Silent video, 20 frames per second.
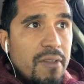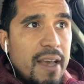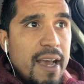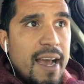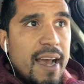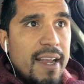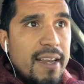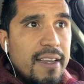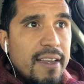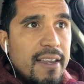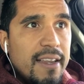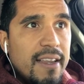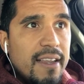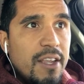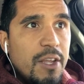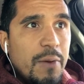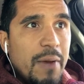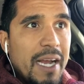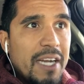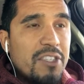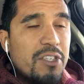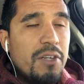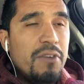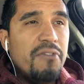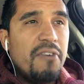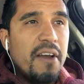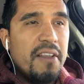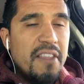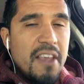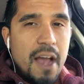that, you actually
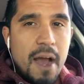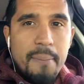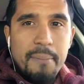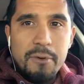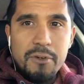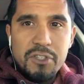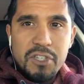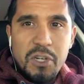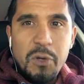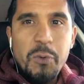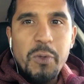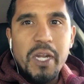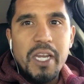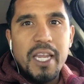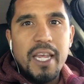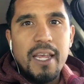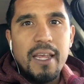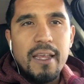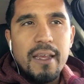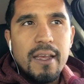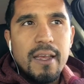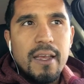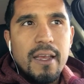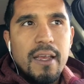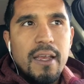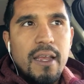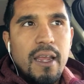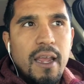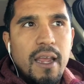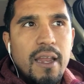find the opportunity
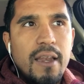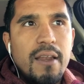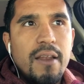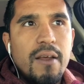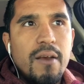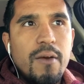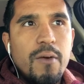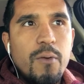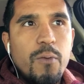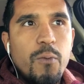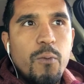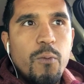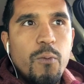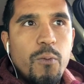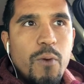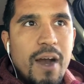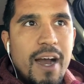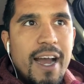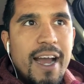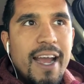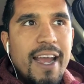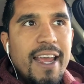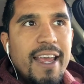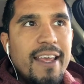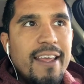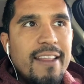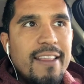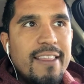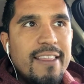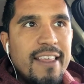in
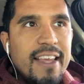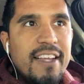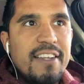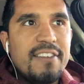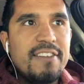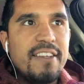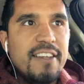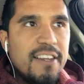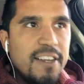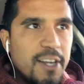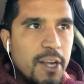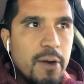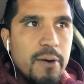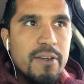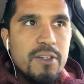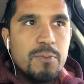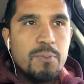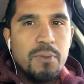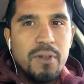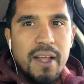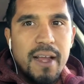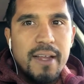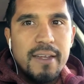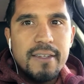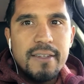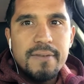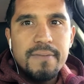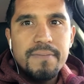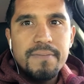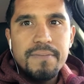why things didn't go as
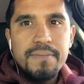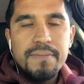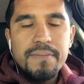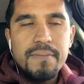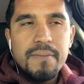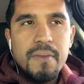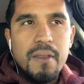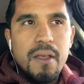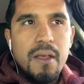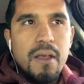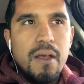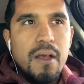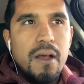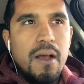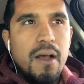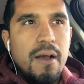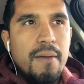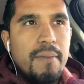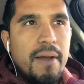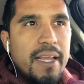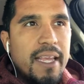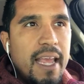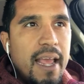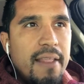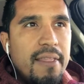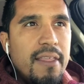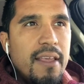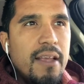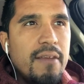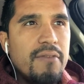planned. I
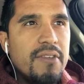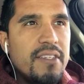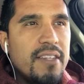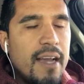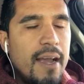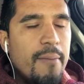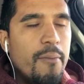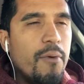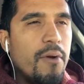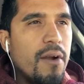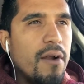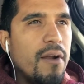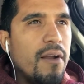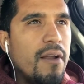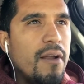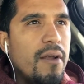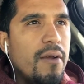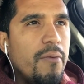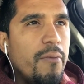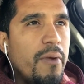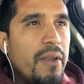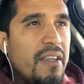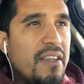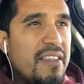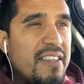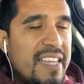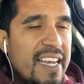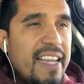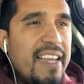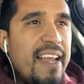can't think of a time where we
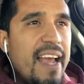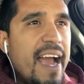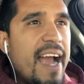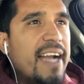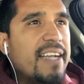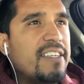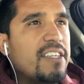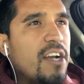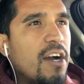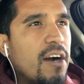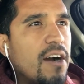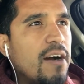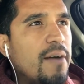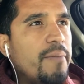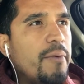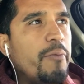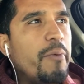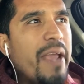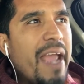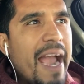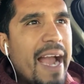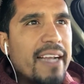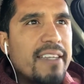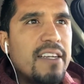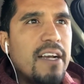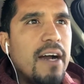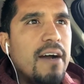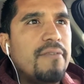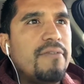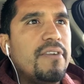did act calm and we act
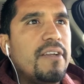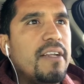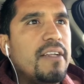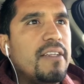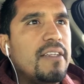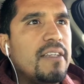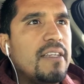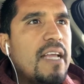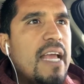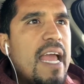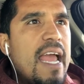confident